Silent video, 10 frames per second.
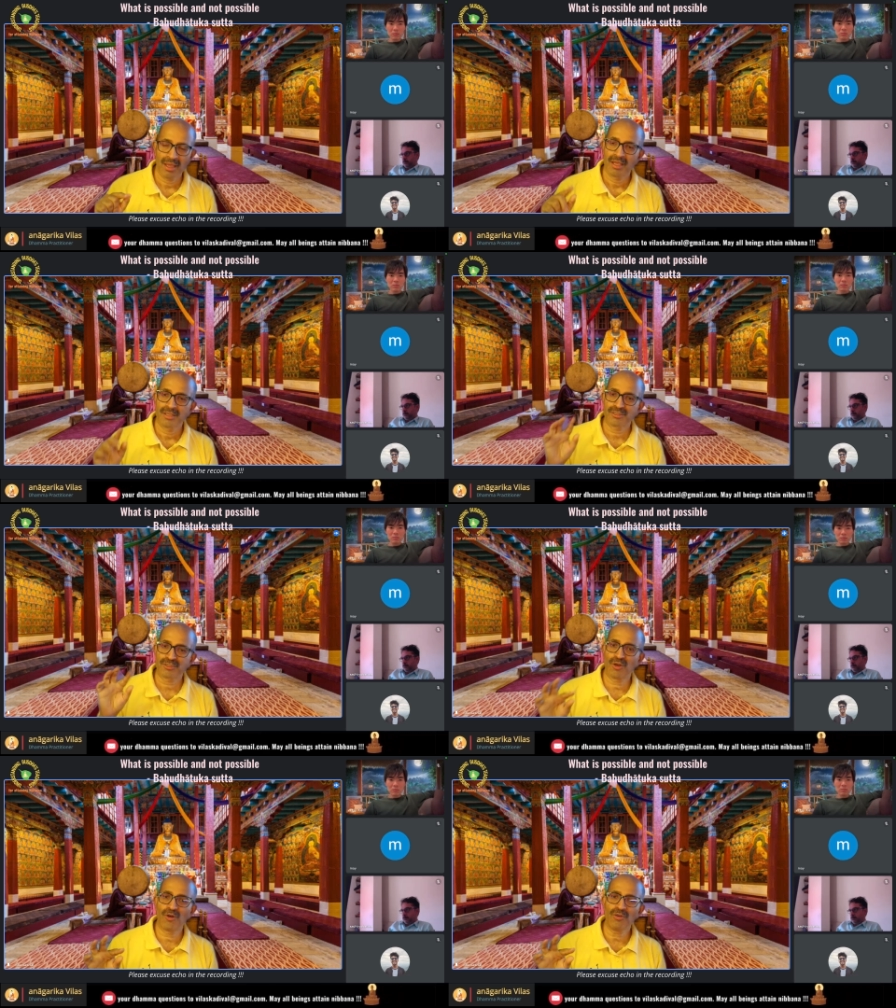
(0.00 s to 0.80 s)

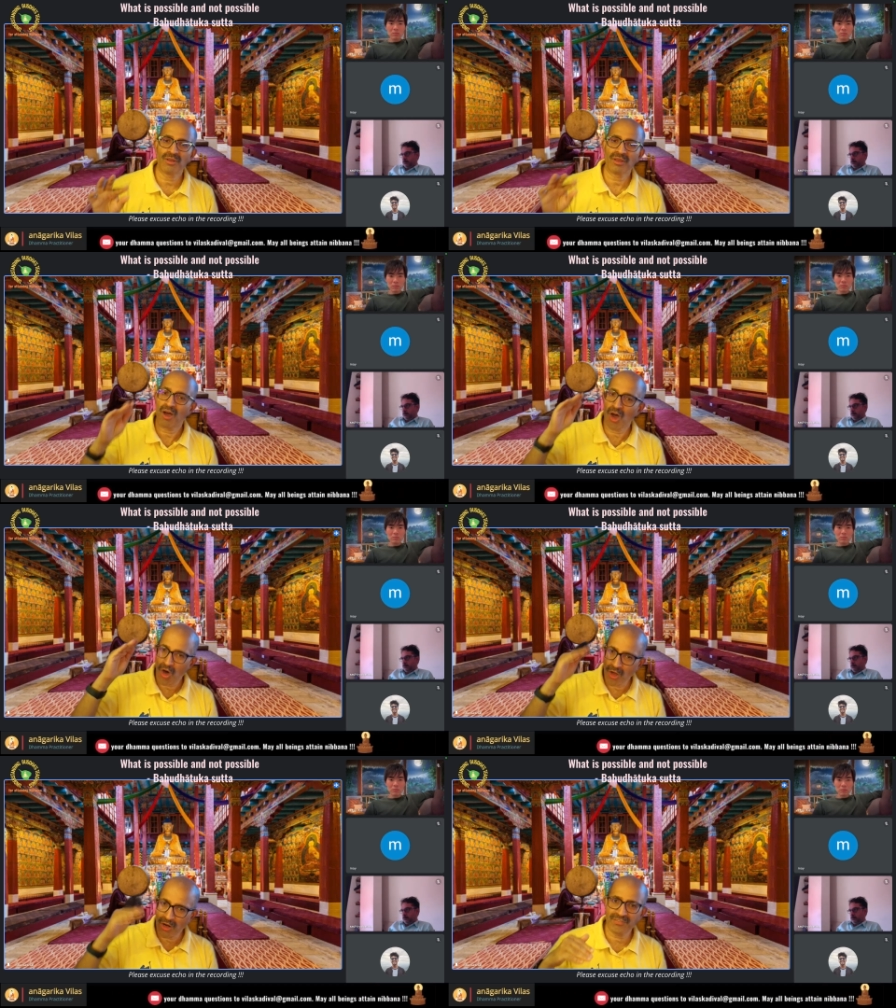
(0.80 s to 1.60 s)
So,
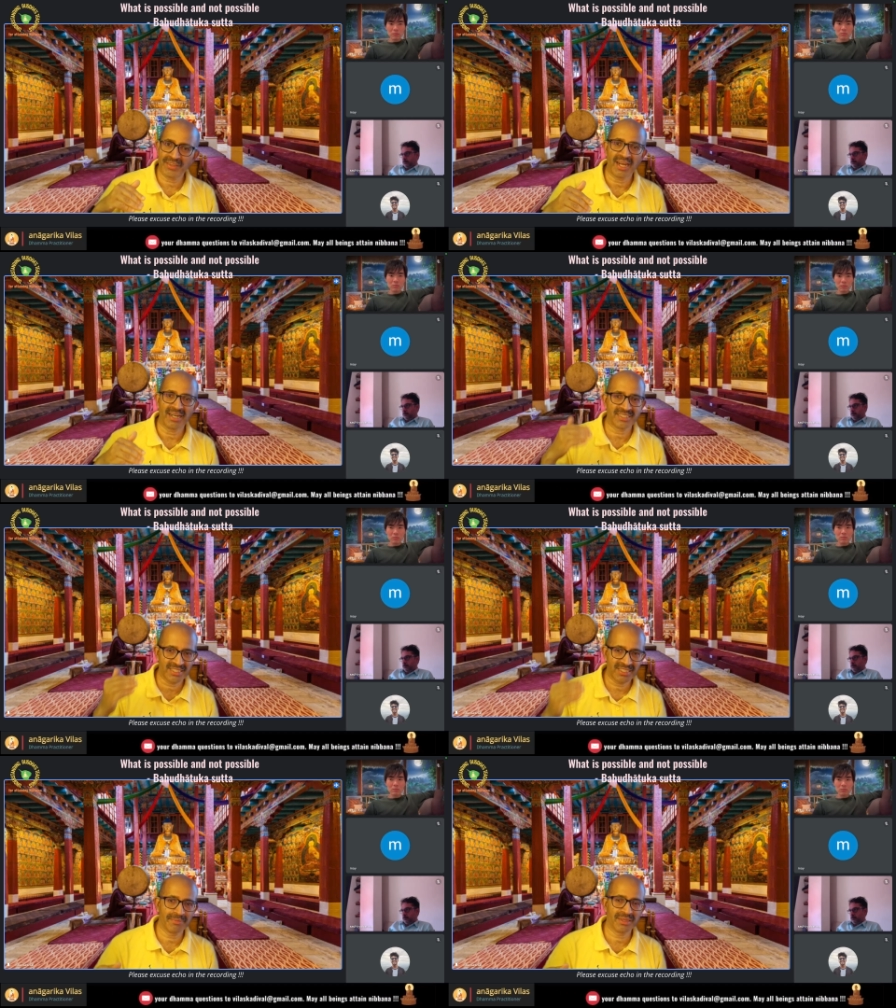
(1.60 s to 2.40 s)
all of that,
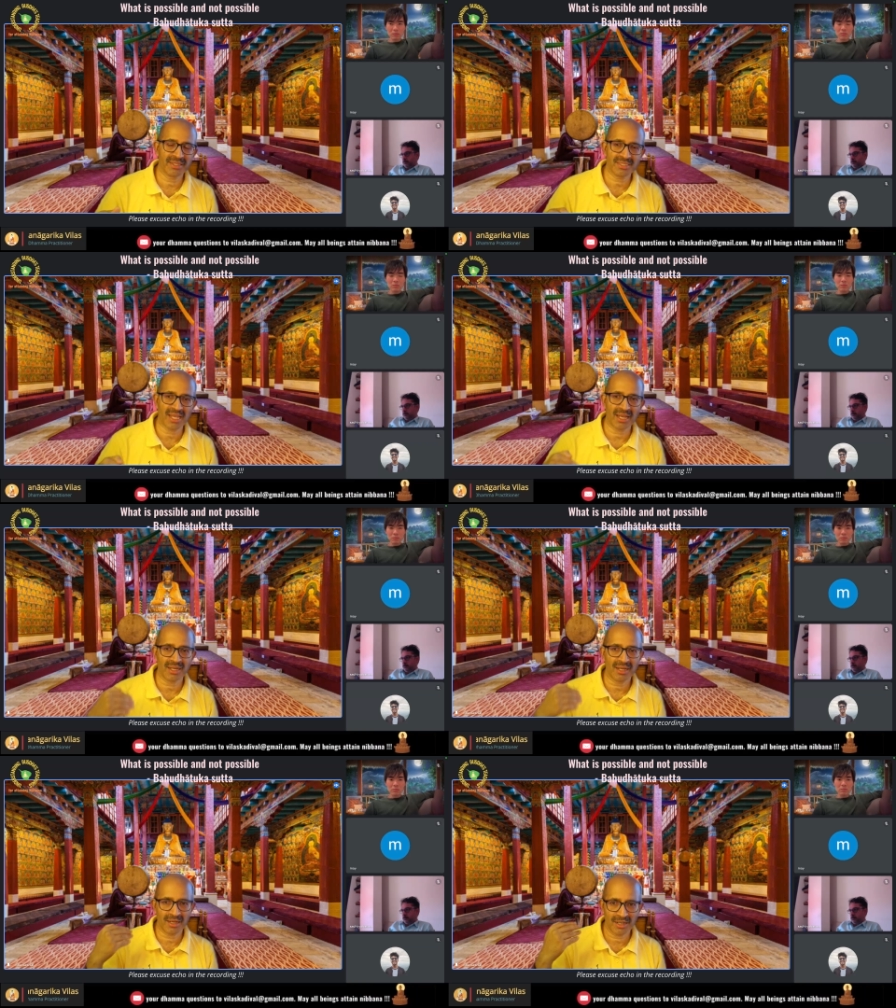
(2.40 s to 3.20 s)
schism in the
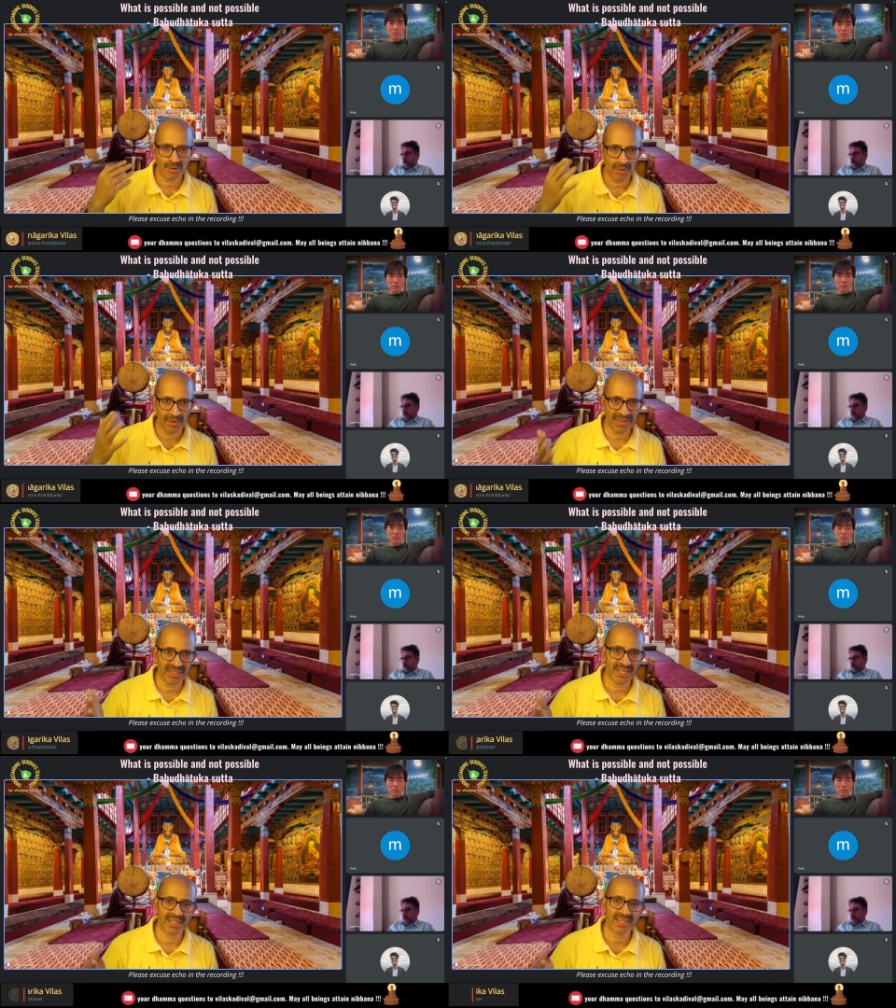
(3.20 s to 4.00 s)
Sangha to
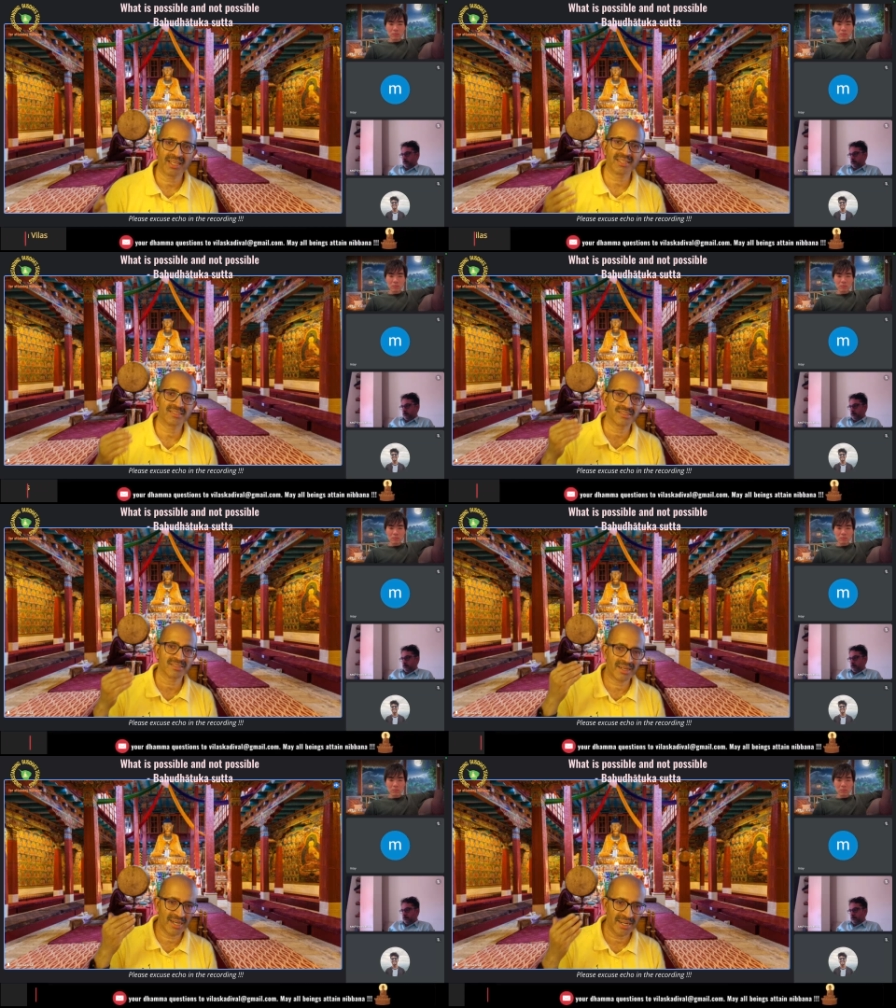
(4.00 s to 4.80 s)
everything
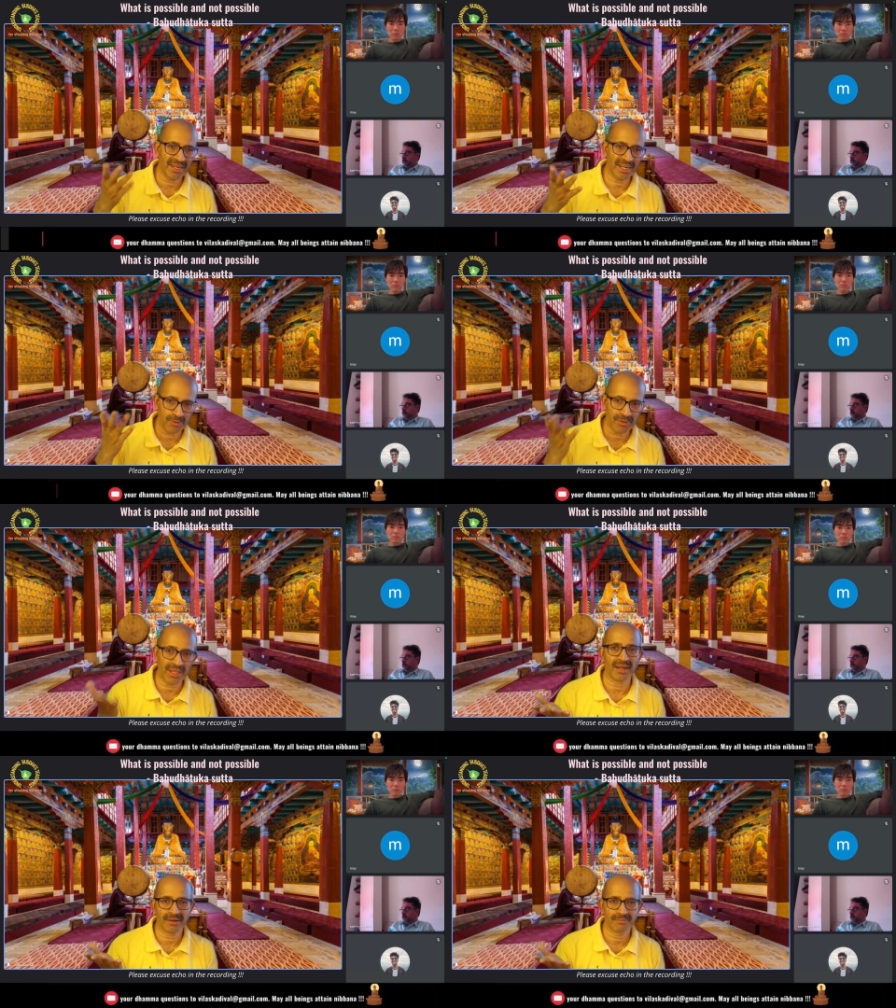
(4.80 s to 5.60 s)
is related to
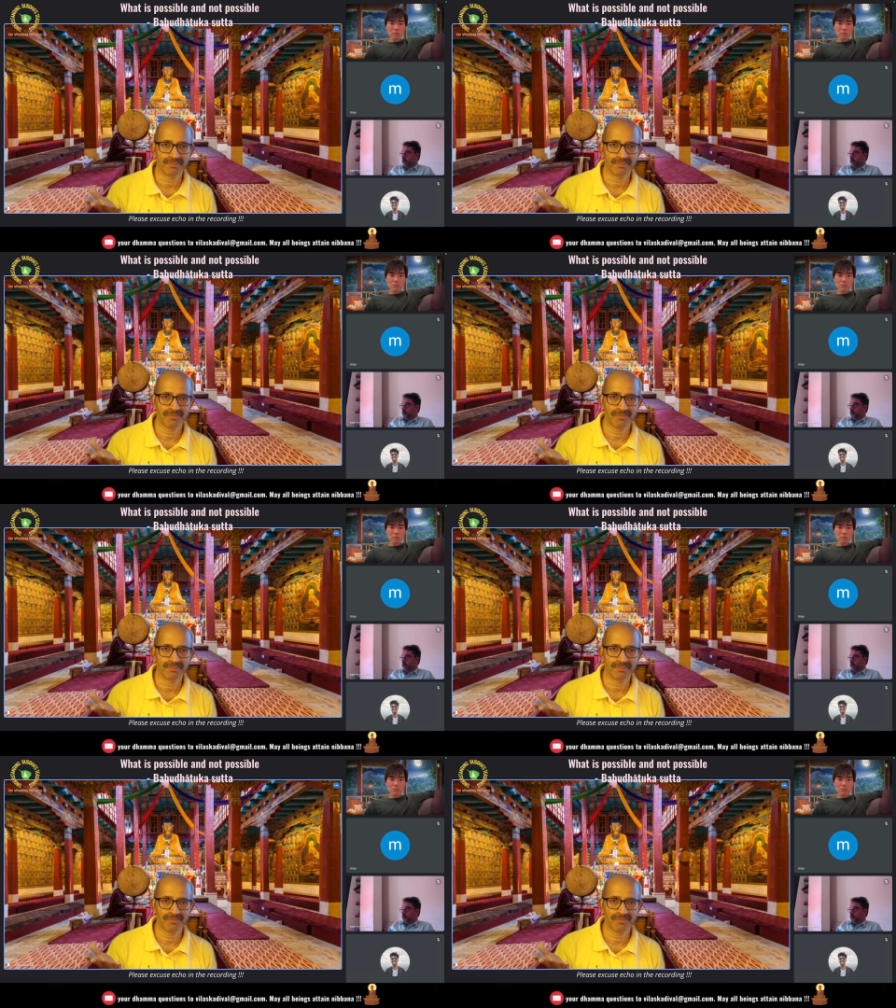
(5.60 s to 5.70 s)
that.